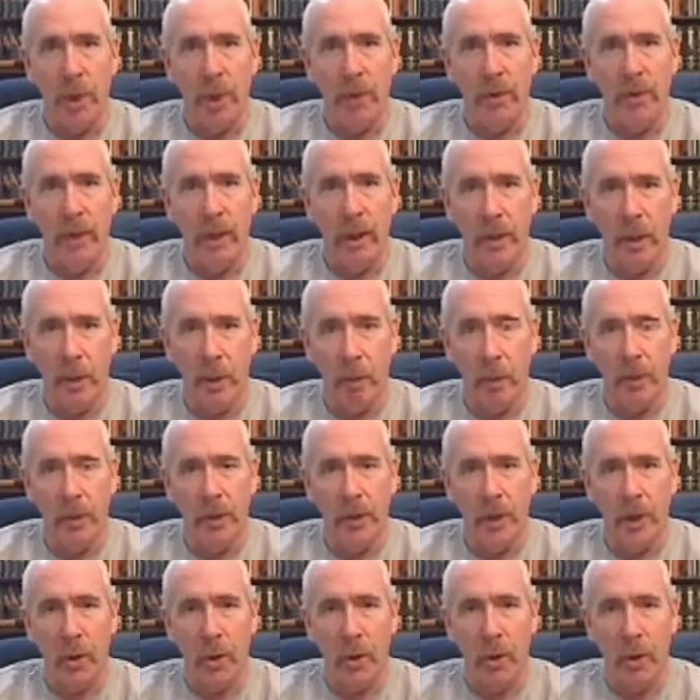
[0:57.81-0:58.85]
and the inquiry
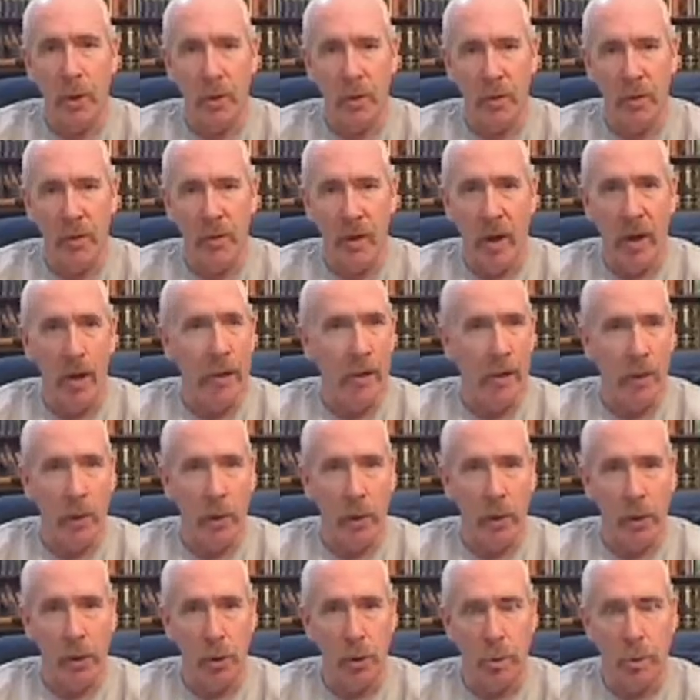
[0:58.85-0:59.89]
section is divided into
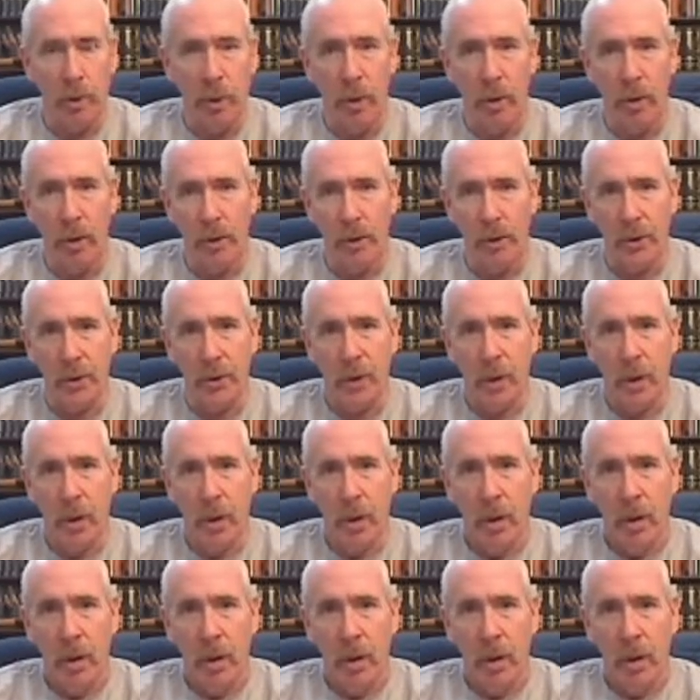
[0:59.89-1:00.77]
two parts.